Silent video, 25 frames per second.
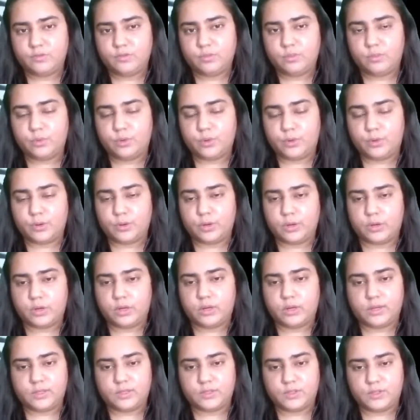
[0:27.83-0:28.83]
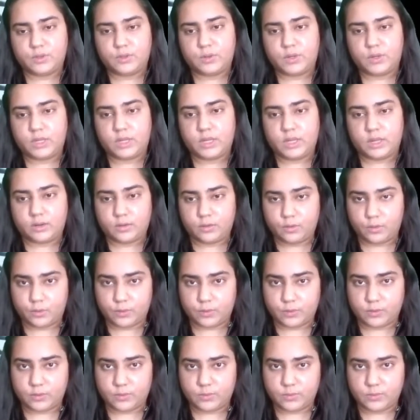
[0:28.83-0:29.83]
of more clustering
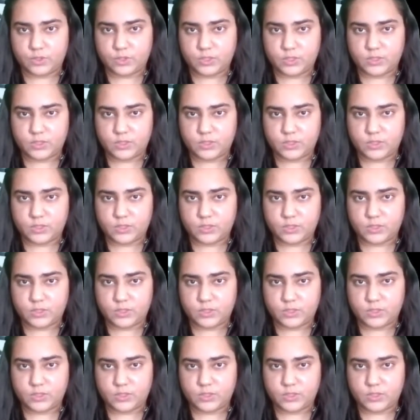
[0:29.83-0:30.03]
algorithms,